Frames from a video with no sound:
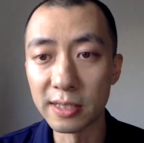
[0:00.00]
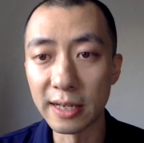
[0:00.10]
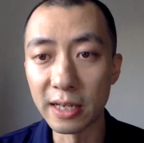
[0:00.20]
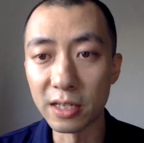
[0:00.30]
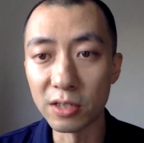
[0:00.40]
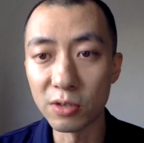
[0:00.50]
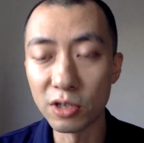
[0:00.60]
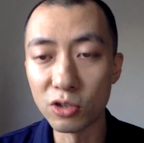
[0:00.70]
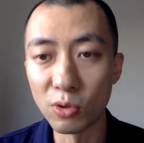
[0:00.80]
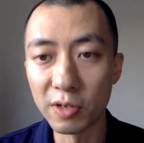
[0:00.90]
that you can
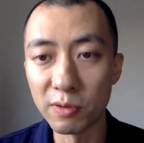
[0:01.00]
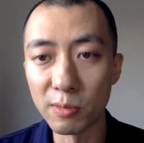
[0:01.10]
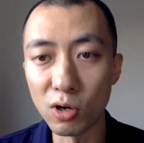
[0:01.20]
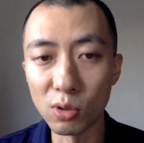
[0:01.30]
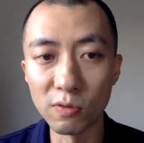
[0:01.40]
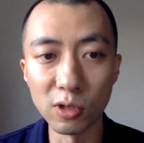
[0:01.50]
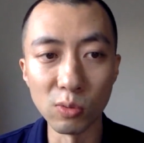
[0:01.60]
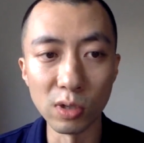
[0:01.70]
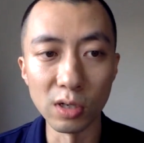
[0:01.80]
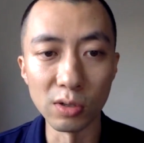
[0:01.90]
join from all over the
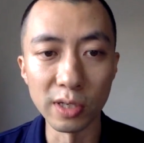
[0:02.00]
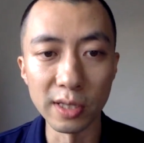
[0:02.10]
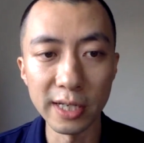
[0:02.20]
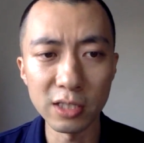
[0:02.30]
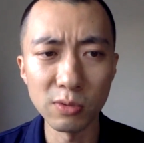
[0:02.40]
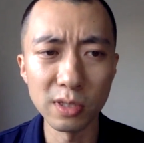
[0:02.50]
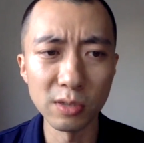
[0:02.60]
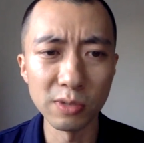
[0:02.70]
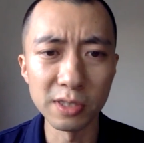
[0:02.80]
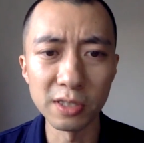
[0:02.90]
world. And that's one of the
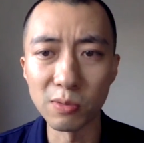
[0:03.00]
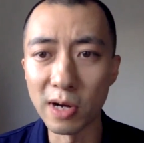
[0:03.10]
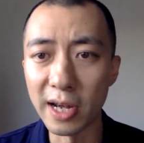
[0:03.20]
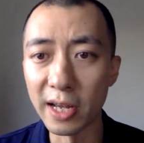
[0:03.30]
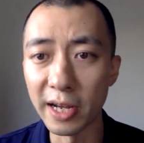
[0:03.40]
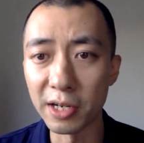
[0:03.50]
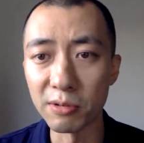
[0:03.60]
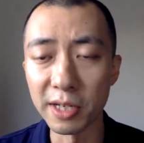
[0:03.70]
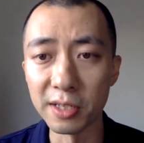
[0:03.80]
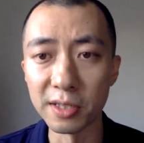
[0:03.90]
reasons why I
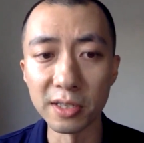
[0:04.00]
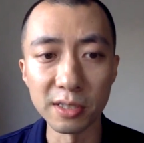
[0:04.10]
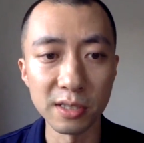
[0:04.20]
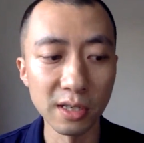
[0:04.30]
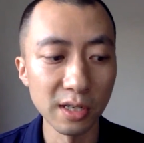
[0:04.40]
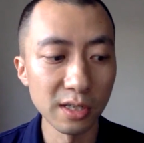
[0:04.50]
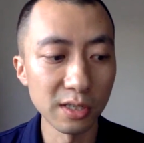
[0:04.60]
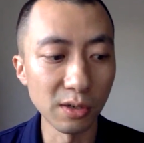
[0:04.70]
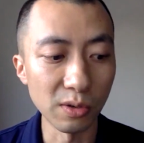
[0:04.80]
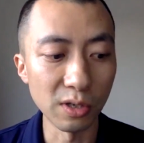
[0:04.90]
created this.
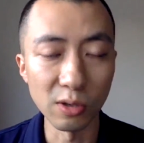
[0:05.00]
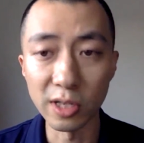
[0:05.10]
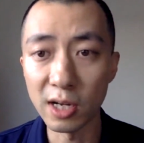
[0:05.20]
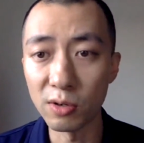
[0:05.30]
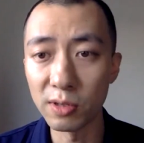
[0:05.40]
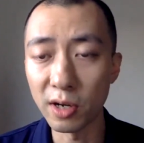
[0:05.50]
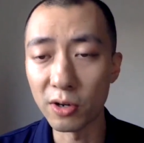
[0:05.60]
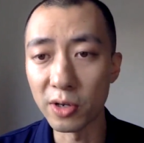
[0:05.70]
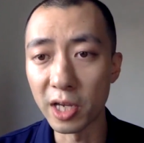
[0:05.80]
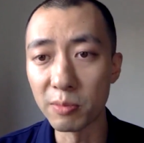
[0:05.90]
So, you know, not only are
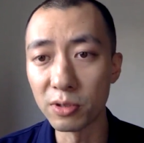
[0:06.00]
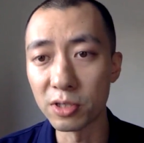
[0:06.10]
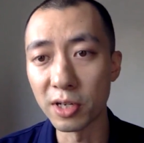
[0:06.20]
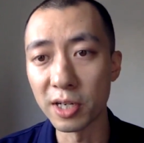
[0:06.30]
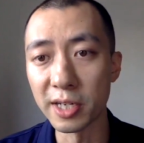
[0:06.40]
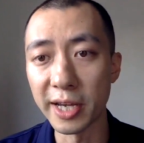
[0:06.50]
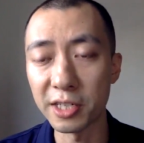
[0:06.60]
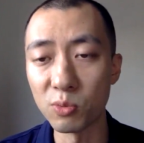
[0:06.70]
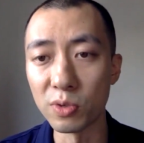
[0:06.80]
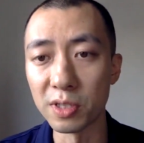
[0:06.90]
you able to
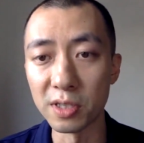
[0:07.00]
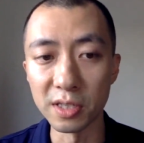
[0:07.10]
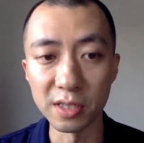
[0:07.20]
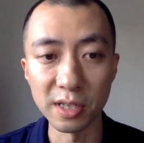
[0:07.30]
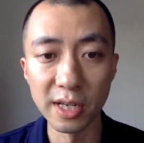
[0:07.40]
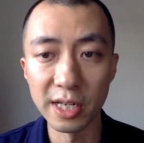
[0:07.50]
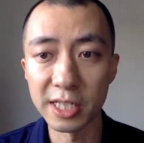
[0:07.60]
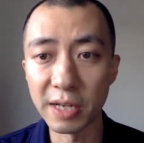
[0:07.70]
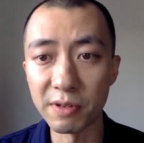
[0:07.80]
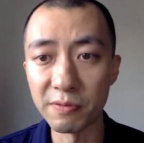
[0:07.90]
connect with these
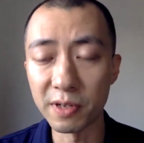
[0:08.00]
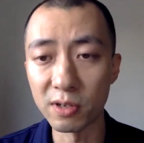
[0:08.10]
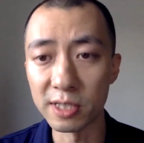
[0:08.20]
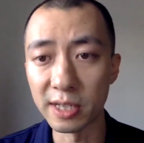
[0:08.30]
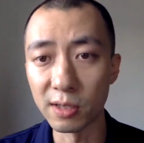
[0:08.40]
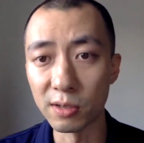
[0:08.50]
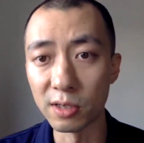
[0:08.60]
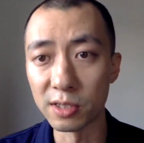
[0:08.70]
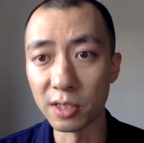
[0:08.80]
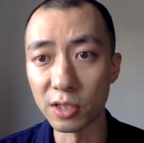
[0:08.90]
seven-figure sellers in the